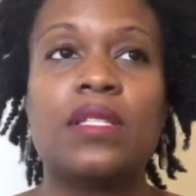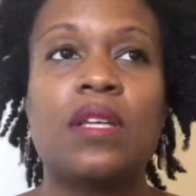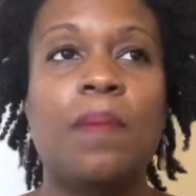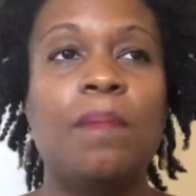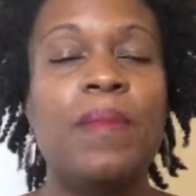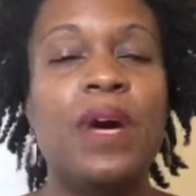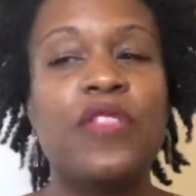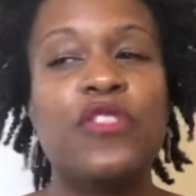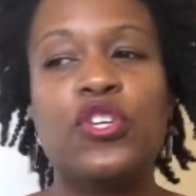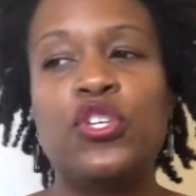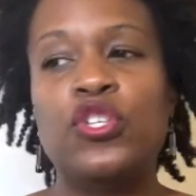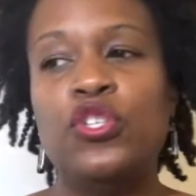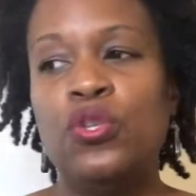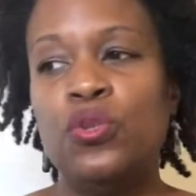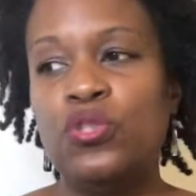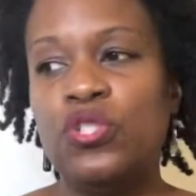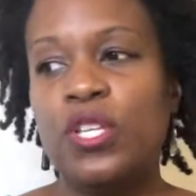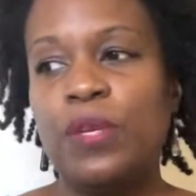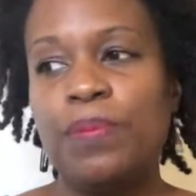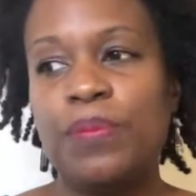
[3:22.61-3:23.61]
A mother
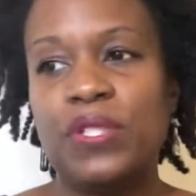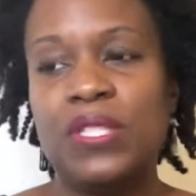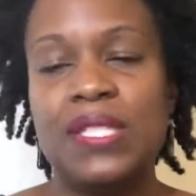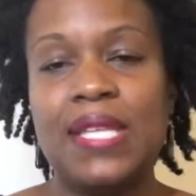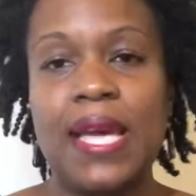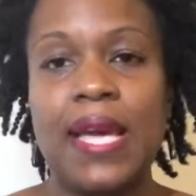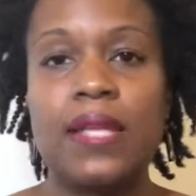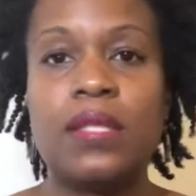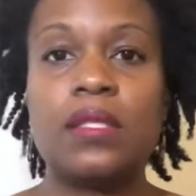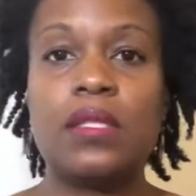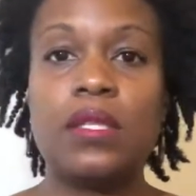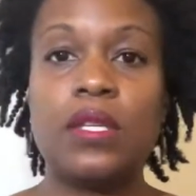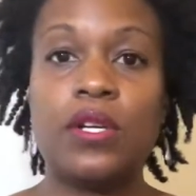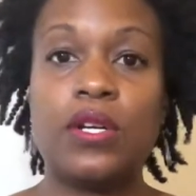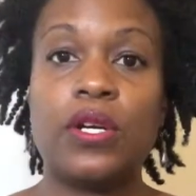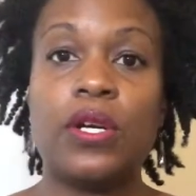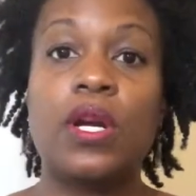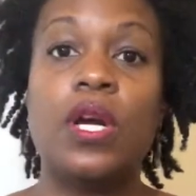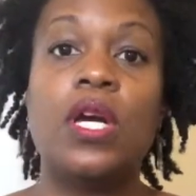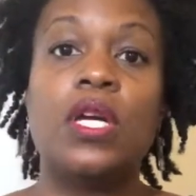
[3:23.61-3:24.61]
usually protects
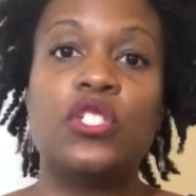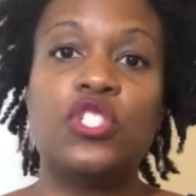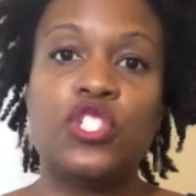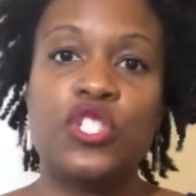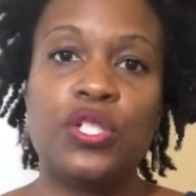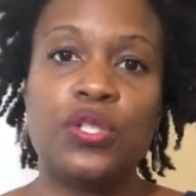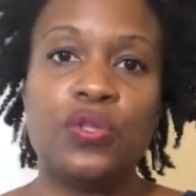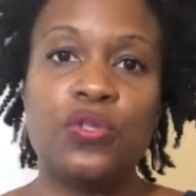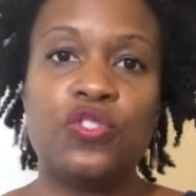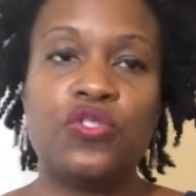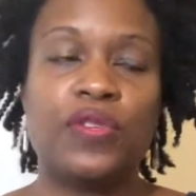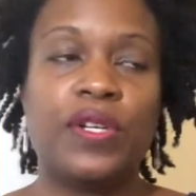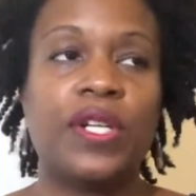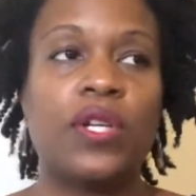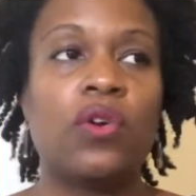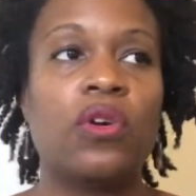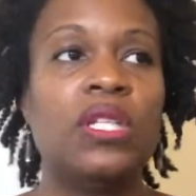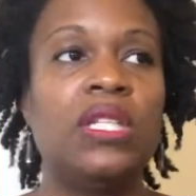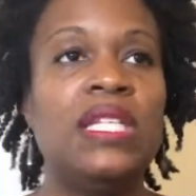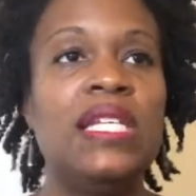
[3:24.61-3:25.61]
their children,
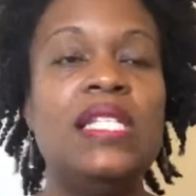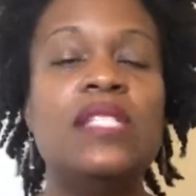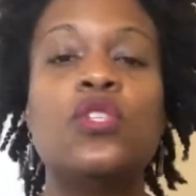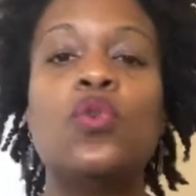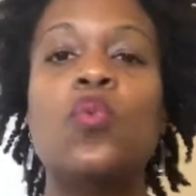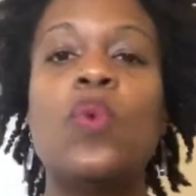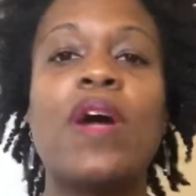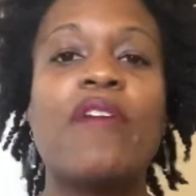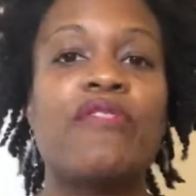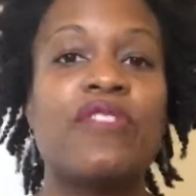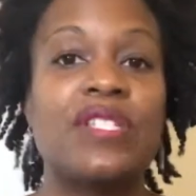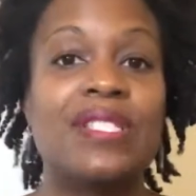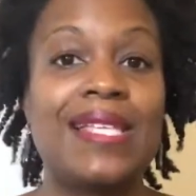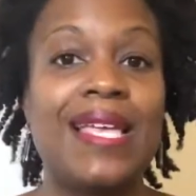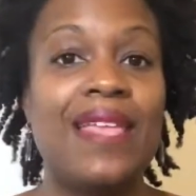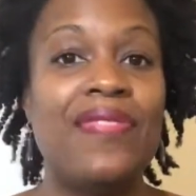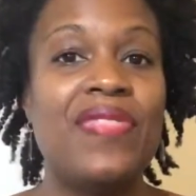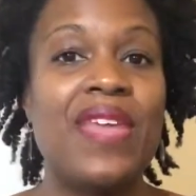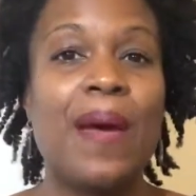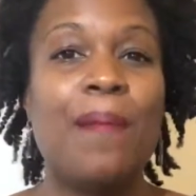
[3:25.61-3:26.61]
or at least whoever is
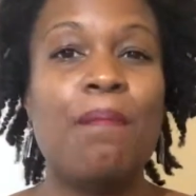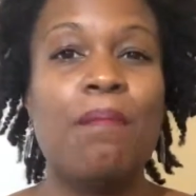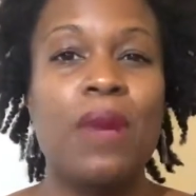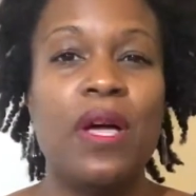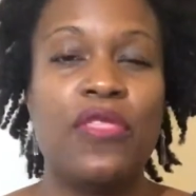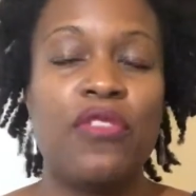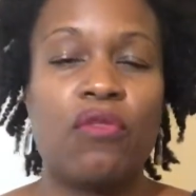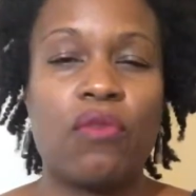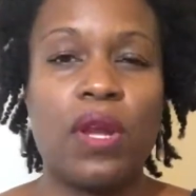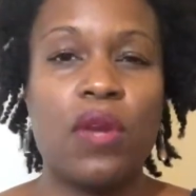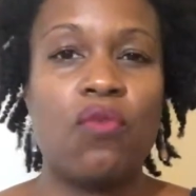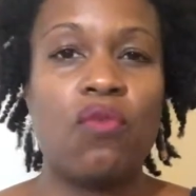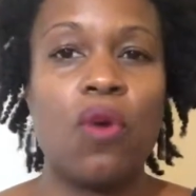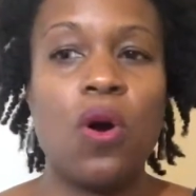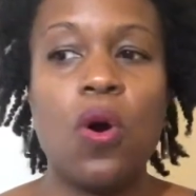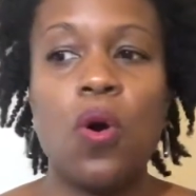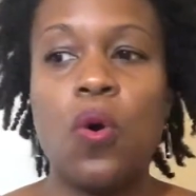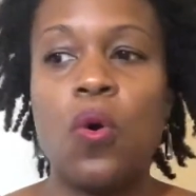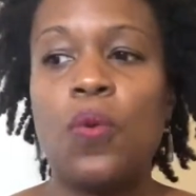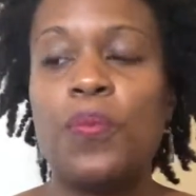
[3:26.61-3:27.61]
in that mothering
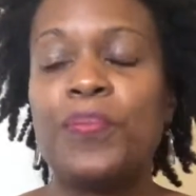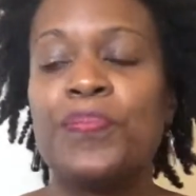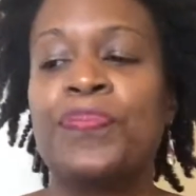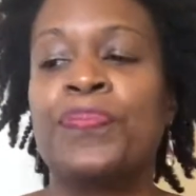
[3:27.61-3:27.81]
role